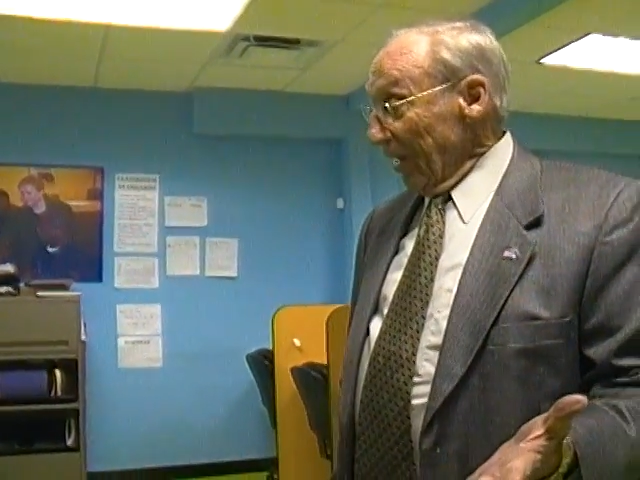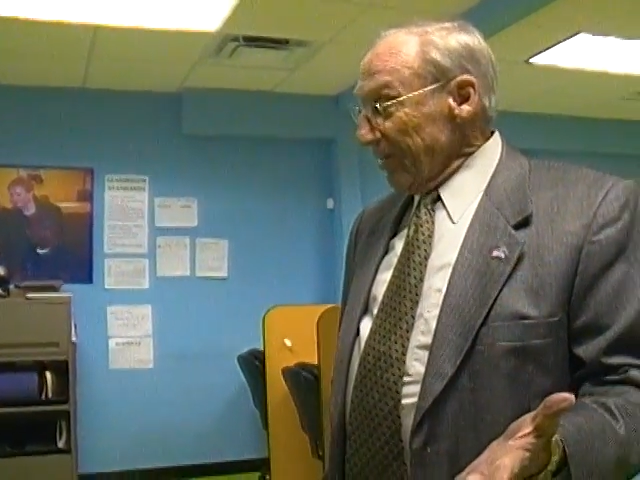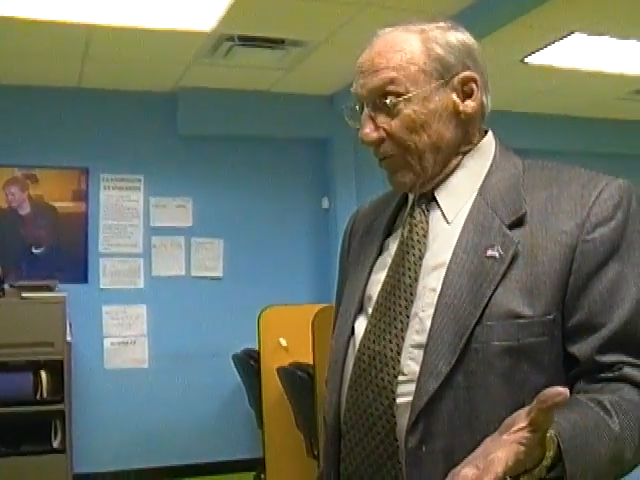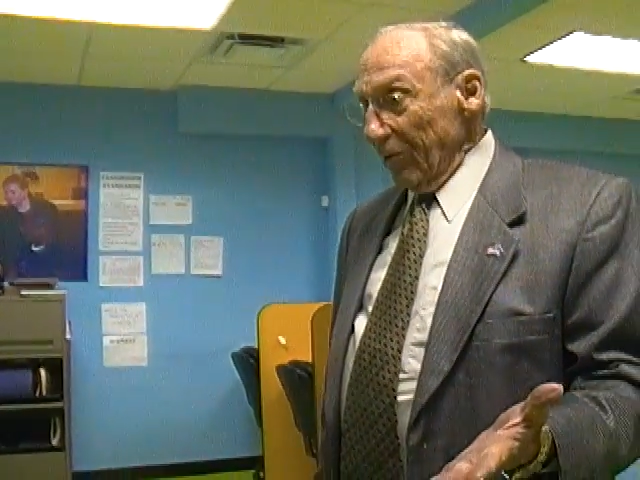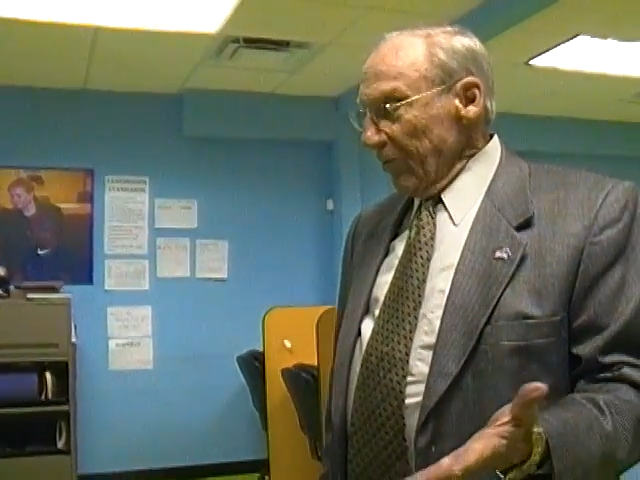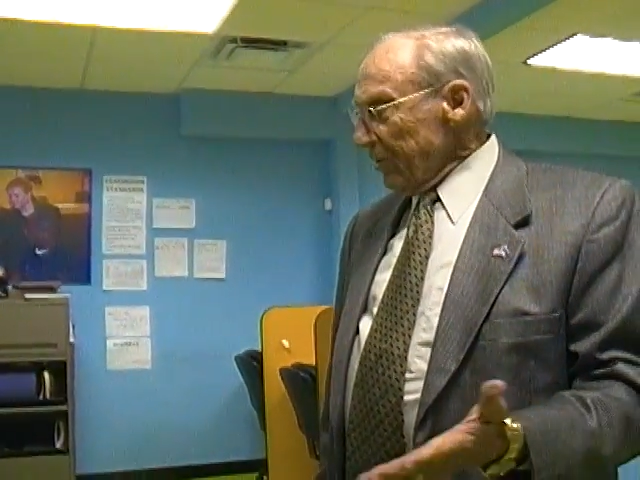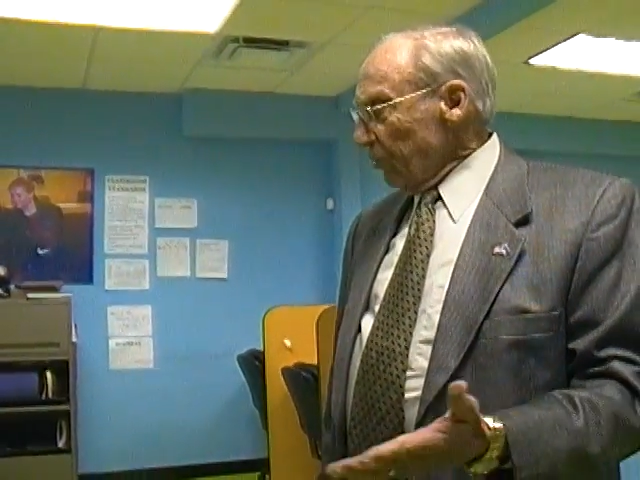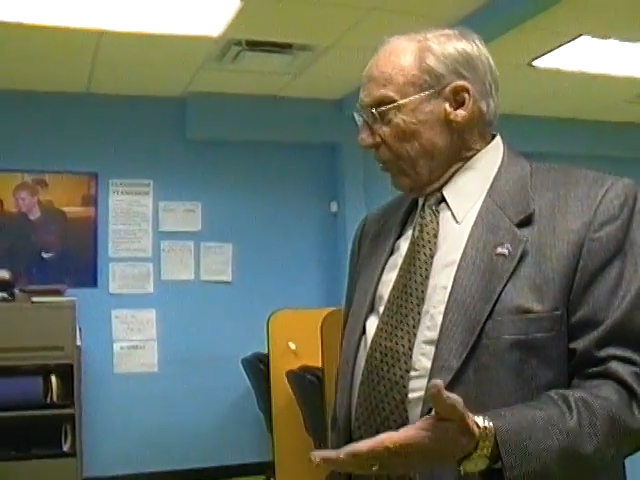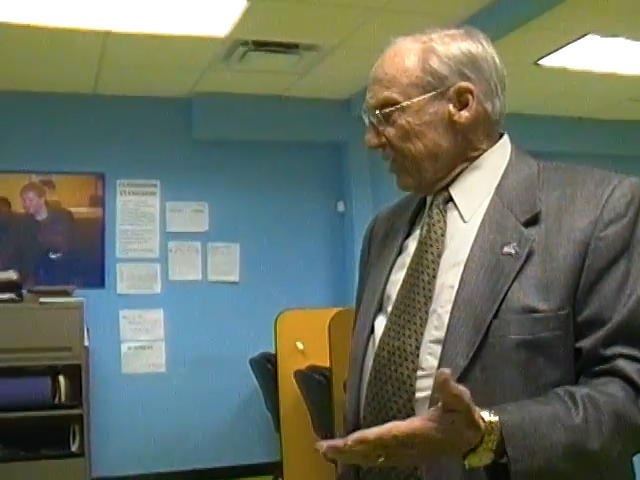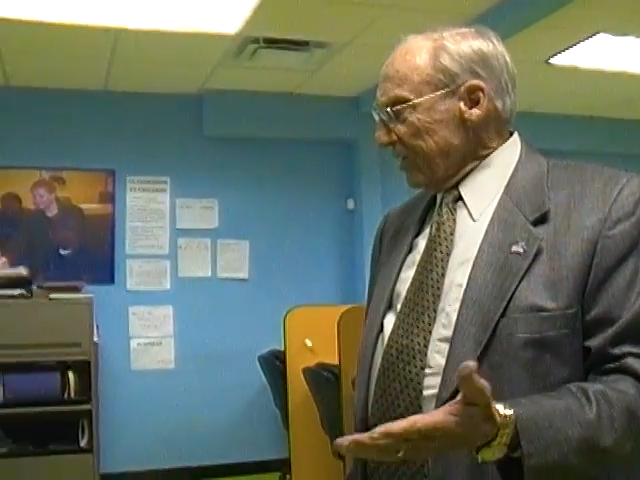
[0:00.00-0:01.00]
I said, well,
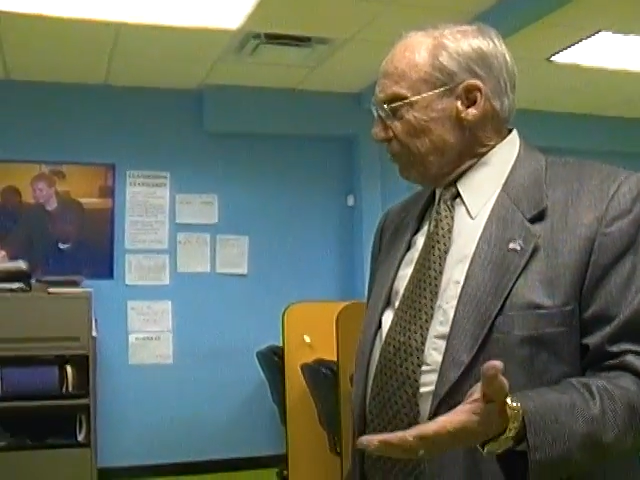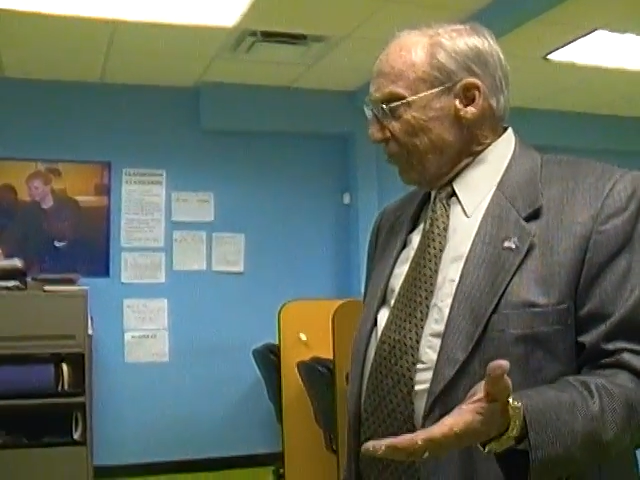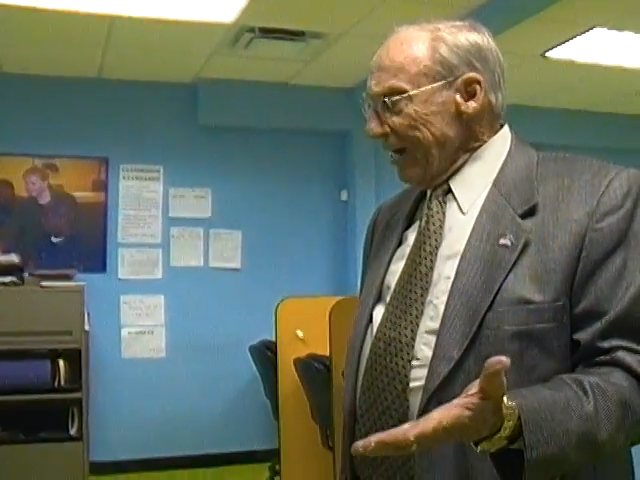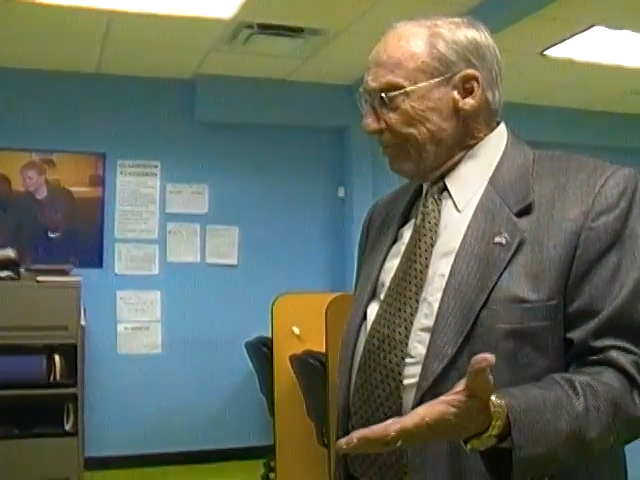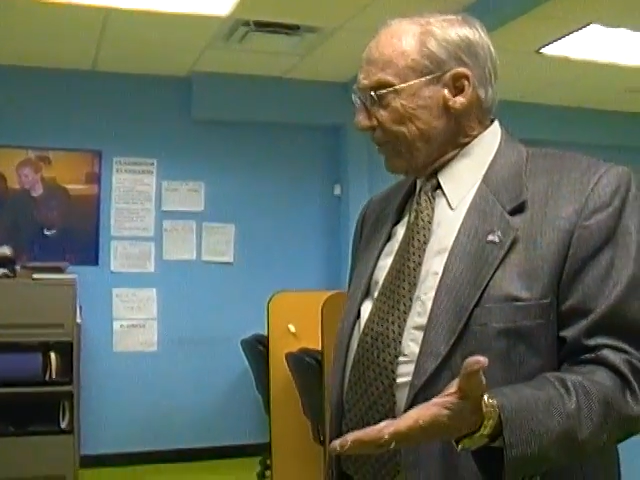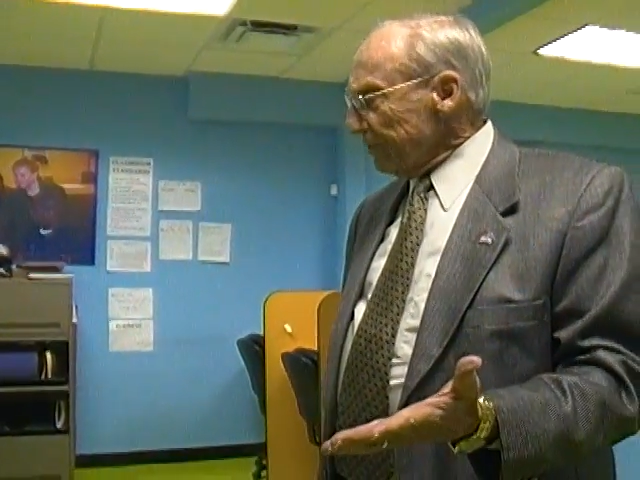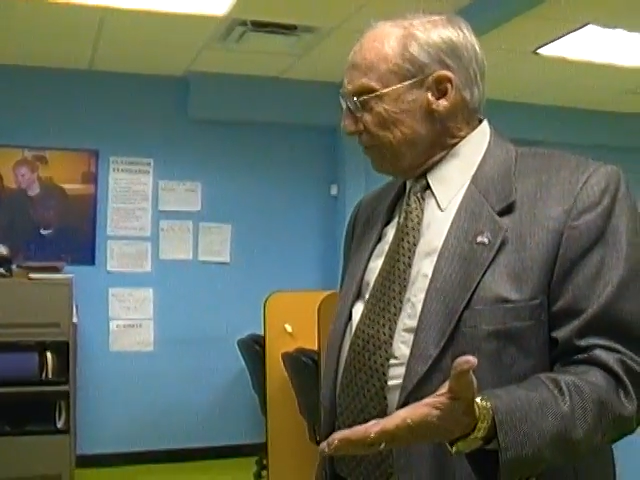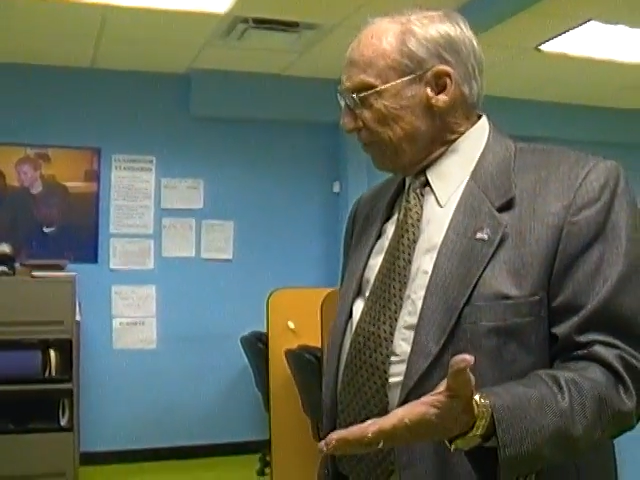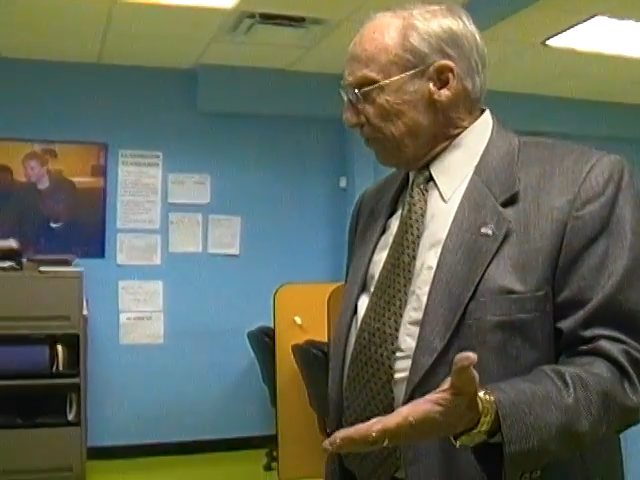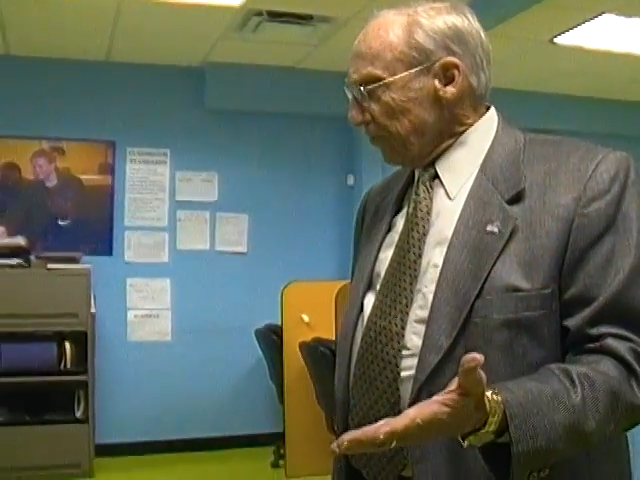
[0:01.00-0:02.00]
what's the problem?